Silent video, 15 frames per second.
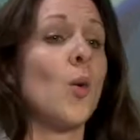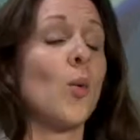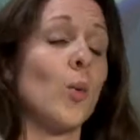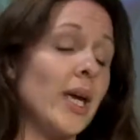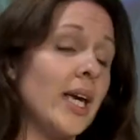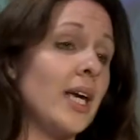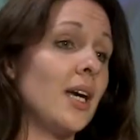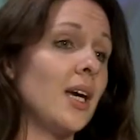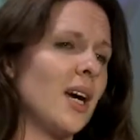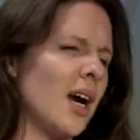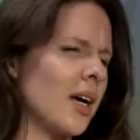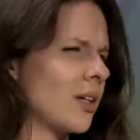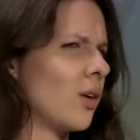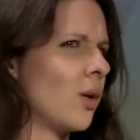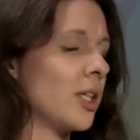we
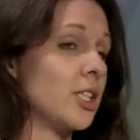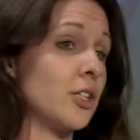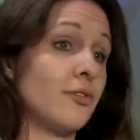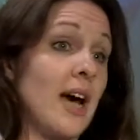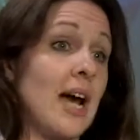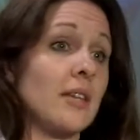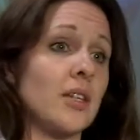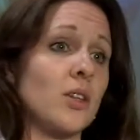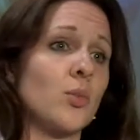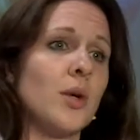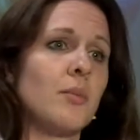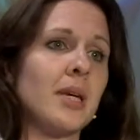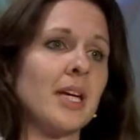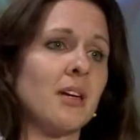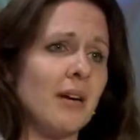acknowledge the fact that the
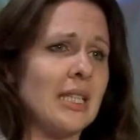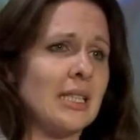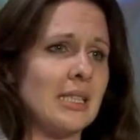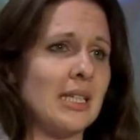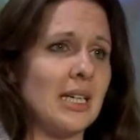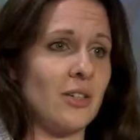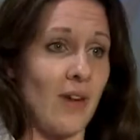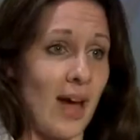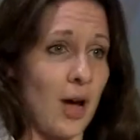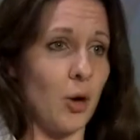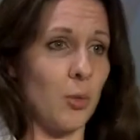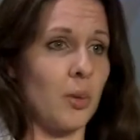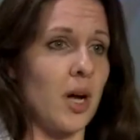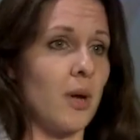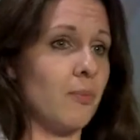women in greatest need for
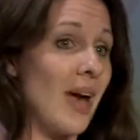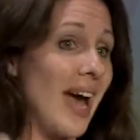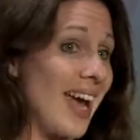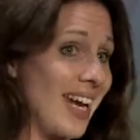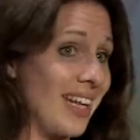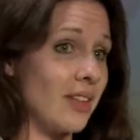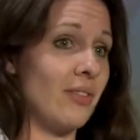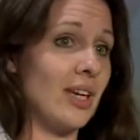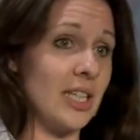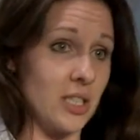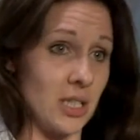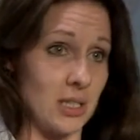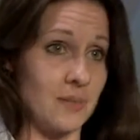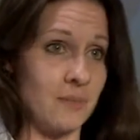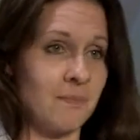help are in the
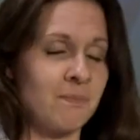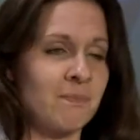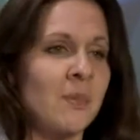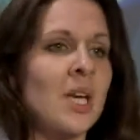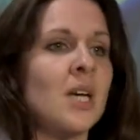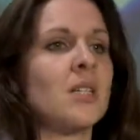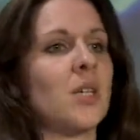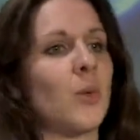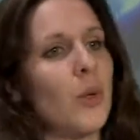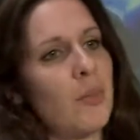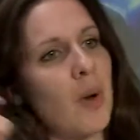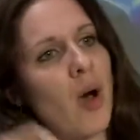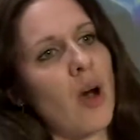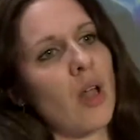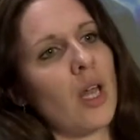villages. So we
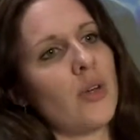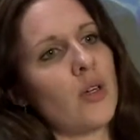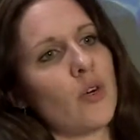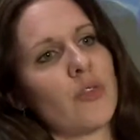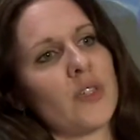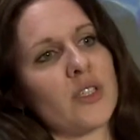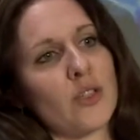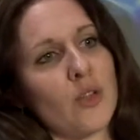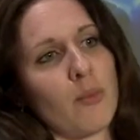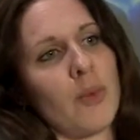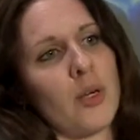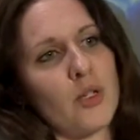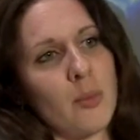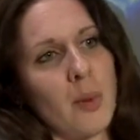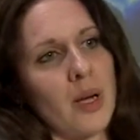put our loan officers on
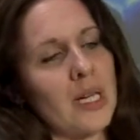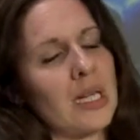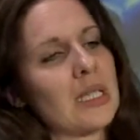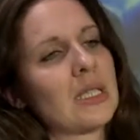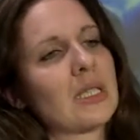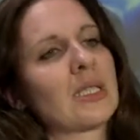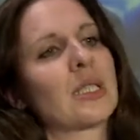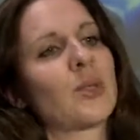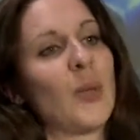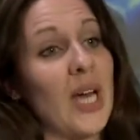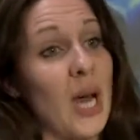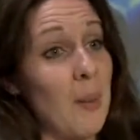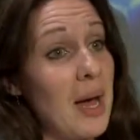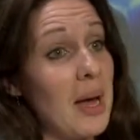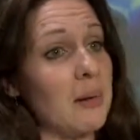motorbikes and we
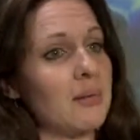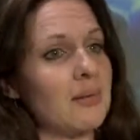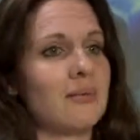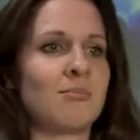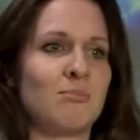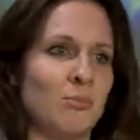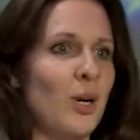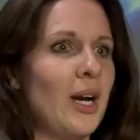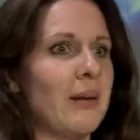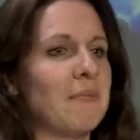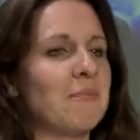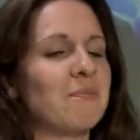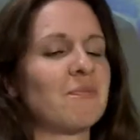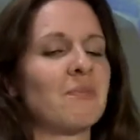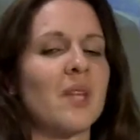go out. Brilliant.
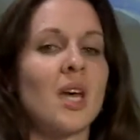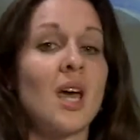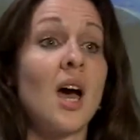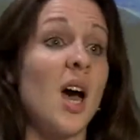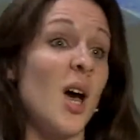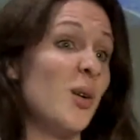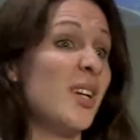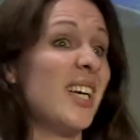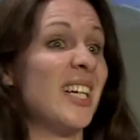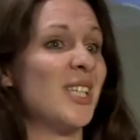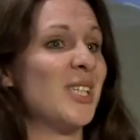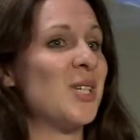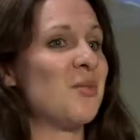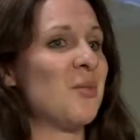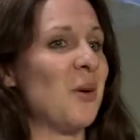Only
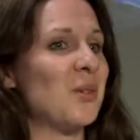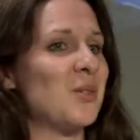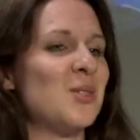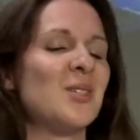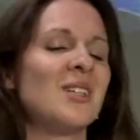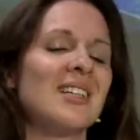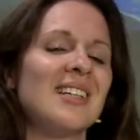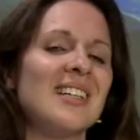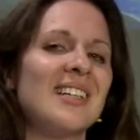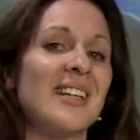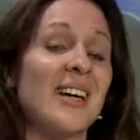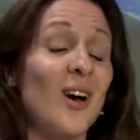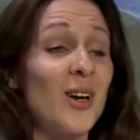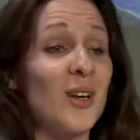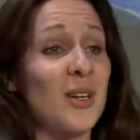issue was
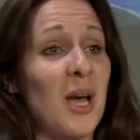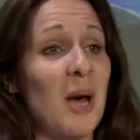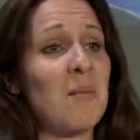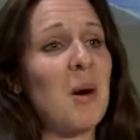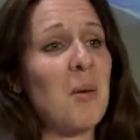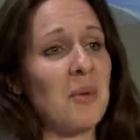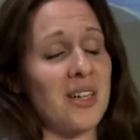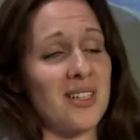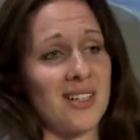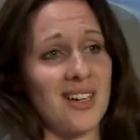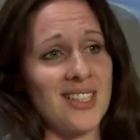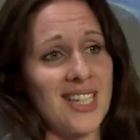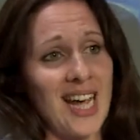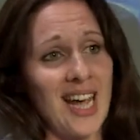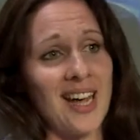the guy who'd come up with this
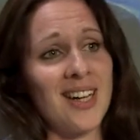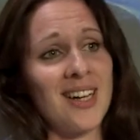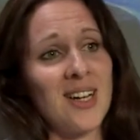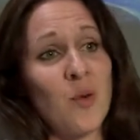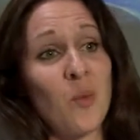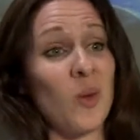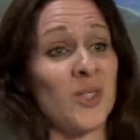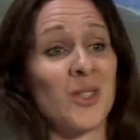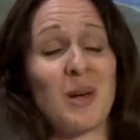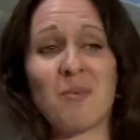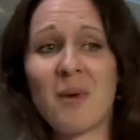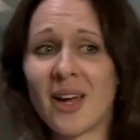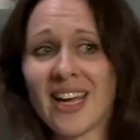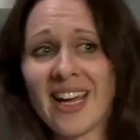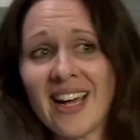idea wasn't a
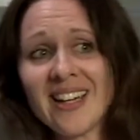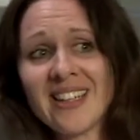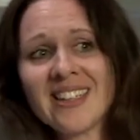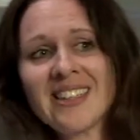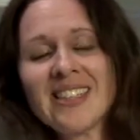biker